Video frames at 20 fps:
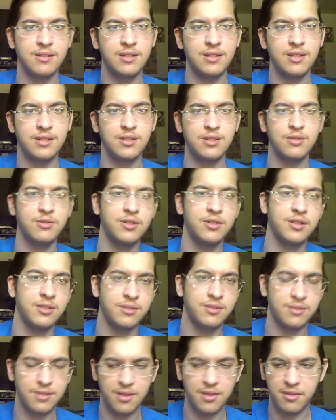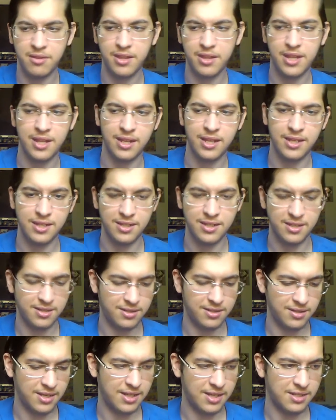sword thing,
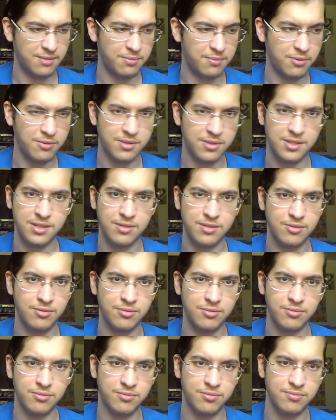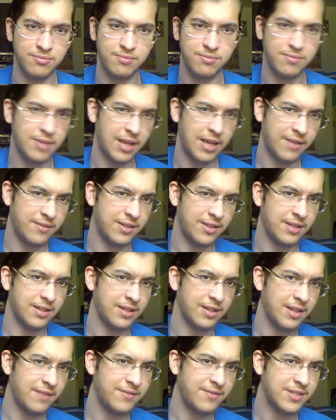as opposed to having a
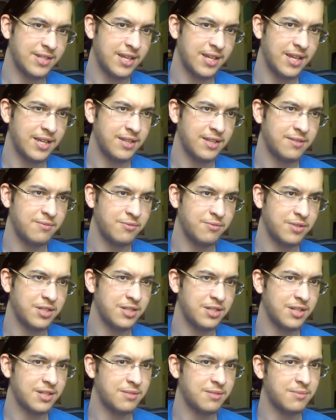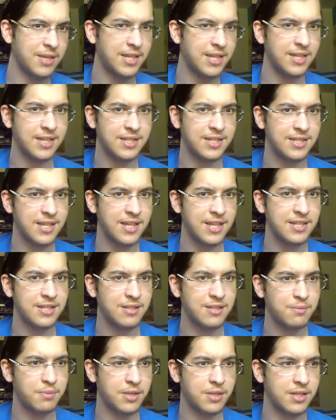left side, which doesn't make any
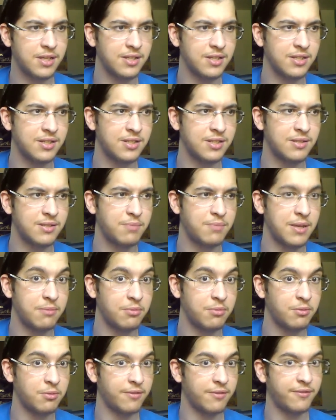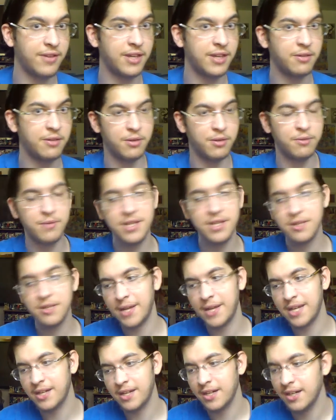sense because people were fine with Wind
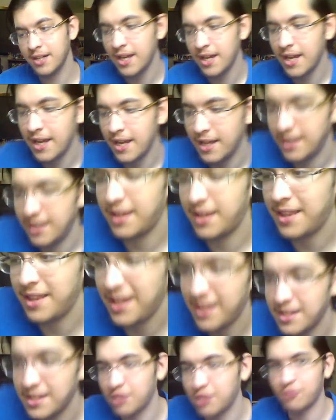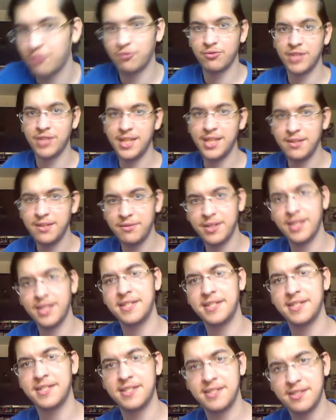Waker. And I think that's a really, really
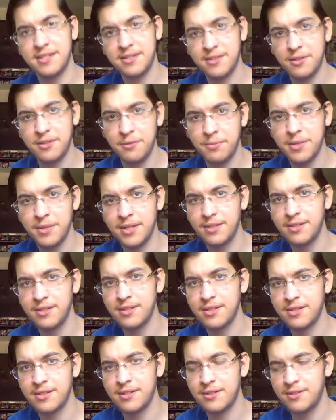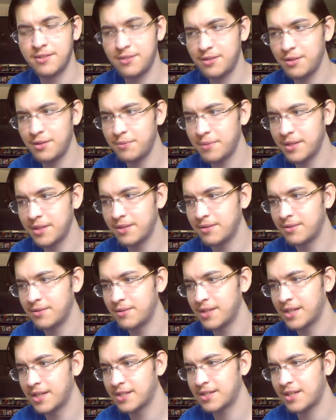stupid
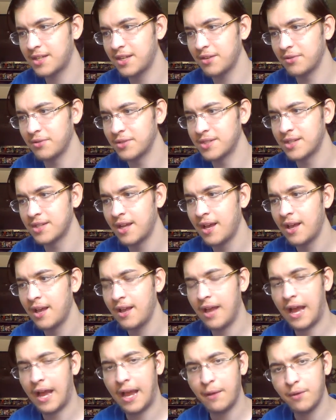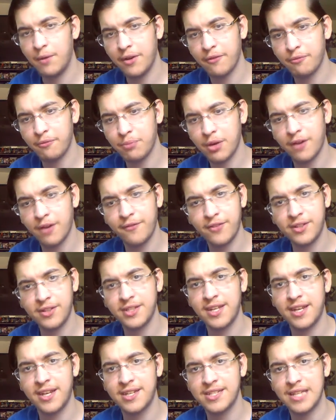excuse. I would have
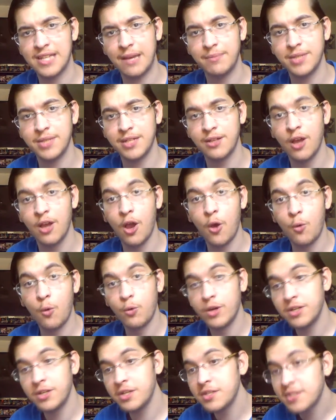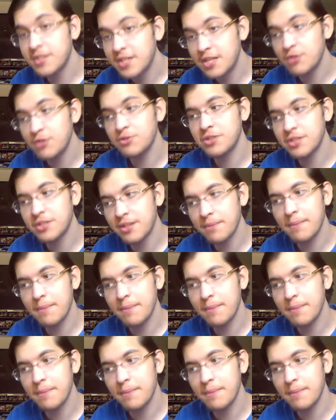perfectly accepted, we're just used to